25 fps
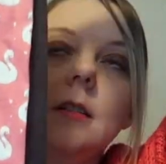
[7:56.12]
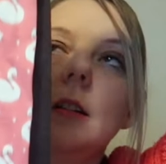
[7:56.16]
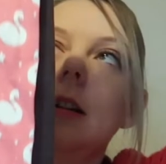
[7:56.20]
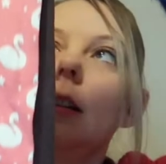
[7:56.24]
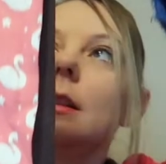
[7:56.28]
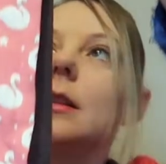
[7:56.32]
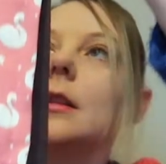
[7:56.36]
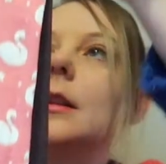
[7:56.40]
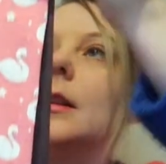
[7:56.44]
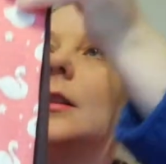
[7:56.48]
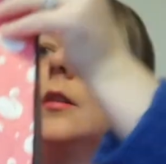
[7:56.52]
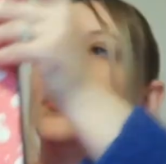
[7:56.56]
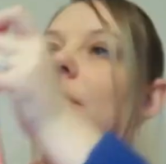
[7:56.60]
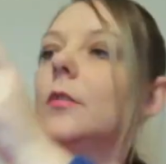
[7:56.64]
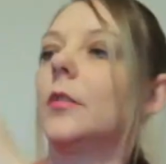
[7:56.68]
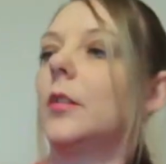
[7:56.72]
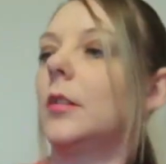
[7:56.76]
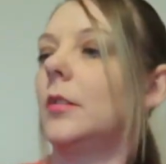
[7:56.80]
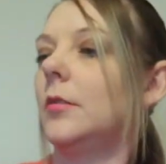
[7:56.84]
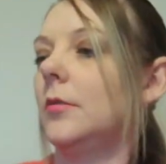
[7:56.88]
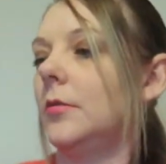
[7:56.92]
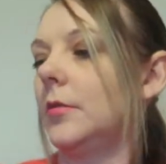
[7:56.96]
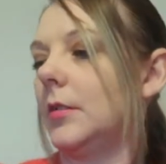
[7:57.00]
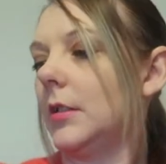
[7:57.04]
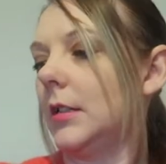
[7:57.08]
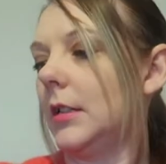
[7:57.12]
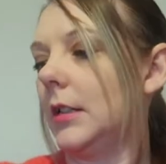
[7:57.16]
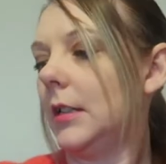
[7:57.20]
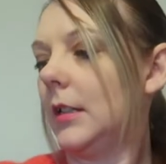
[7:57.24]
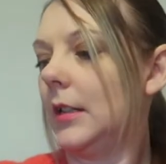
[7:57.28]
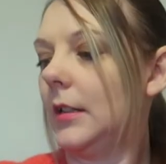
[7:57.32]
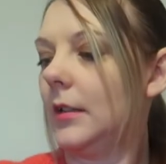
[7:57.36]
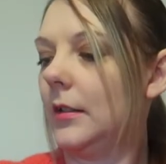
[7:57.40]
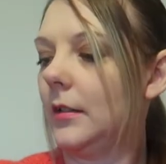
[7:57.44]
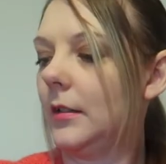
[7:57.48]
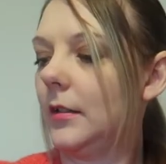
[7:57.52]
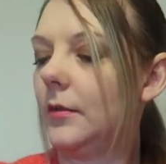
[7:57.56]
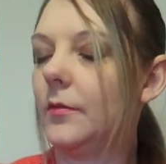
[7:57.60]
And I got those
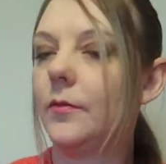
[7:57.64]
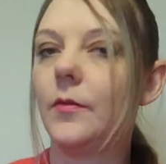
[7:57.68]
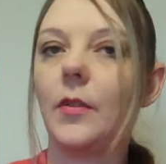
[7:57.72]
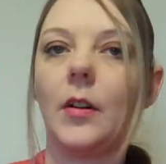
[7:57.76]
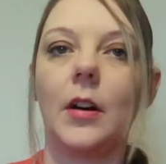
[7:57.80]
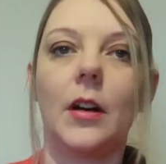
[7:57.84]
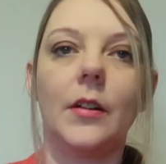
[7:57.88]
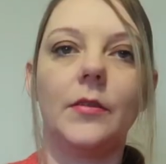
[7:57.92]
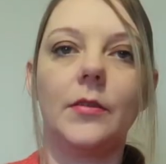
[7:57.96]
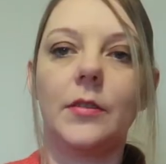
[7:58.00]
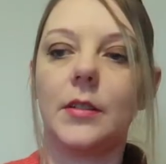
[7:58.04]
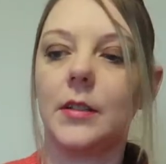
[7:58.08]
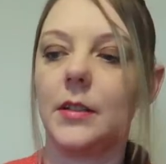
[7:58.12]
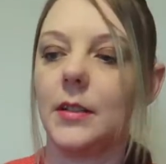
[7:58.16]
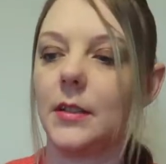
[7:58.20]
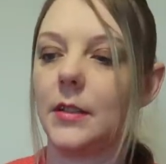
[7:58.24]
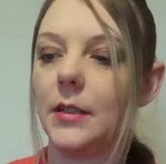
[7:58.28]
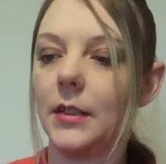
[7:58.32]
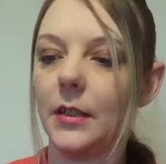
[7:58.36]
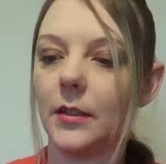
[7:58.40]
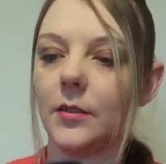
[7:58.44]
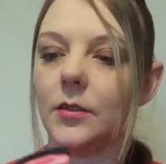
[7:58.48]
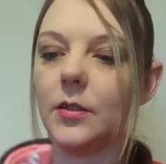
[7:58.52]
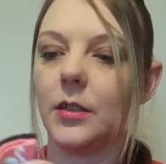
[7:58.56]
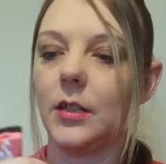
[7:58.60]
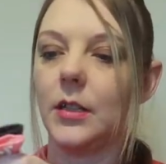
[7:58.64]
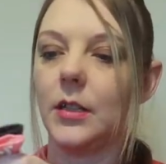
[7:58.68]
in 5 to 6